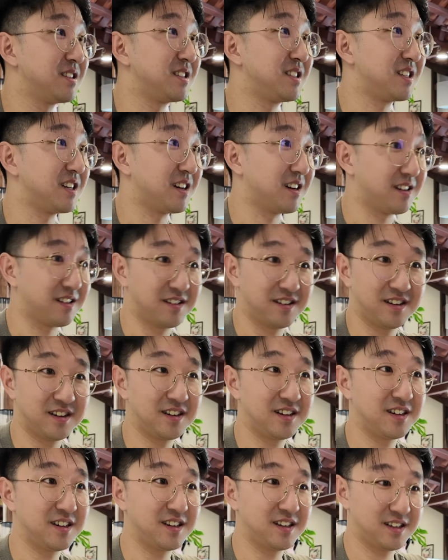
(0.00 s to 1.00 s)
Xin chào.
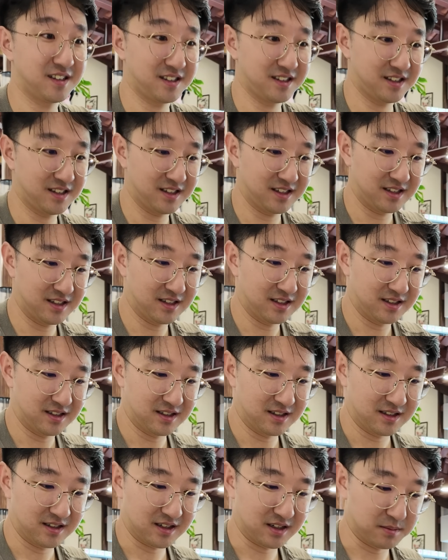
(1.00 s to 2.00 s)

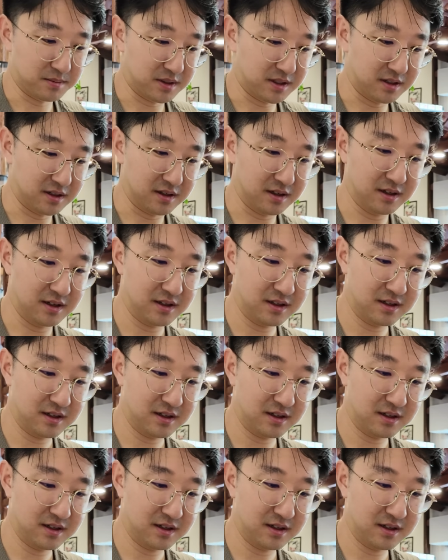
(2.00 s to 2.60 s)
Come on.